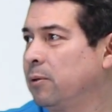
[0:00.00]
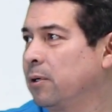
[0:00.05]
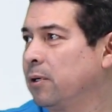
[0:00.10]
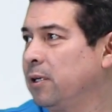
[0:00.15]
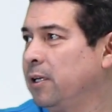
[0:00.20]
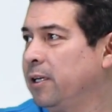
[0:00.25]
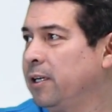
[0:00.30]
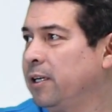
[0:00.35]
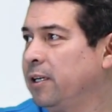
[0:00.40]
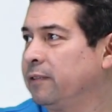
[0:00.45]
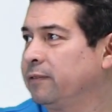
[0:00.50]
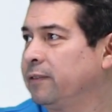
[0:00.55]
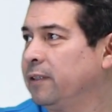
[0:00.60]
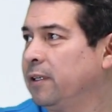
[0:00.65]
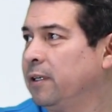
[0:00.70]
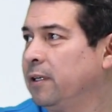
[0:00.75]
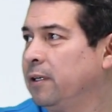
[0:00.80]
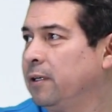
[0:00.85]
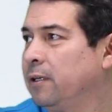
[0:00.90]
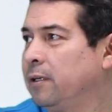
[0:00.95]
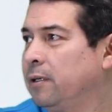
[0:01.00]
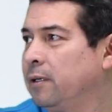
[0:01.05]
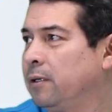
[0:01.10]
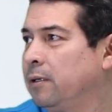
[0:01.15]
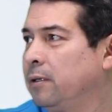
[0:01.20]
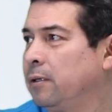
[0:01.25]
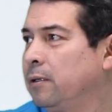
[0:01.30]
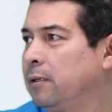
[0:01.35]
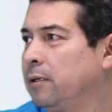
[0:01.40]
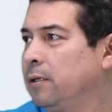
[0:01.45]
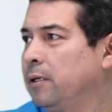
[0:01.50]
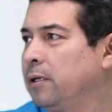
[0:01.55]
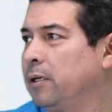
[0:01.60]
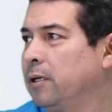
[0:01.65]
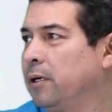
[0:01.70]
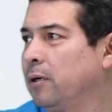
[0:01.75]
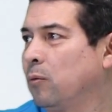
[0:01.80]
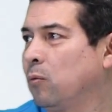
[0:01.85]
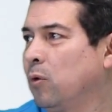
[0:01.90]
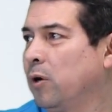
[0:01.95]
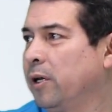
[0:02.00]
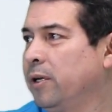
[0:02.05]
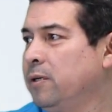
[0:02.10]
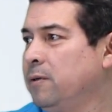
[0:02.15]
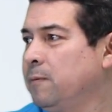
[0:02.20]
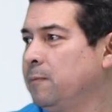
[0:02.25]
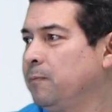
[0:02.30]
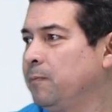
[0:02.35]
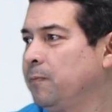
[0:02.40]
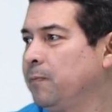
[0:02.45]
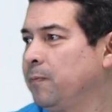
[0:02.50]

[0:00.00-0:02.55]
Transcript: we're going to have L1,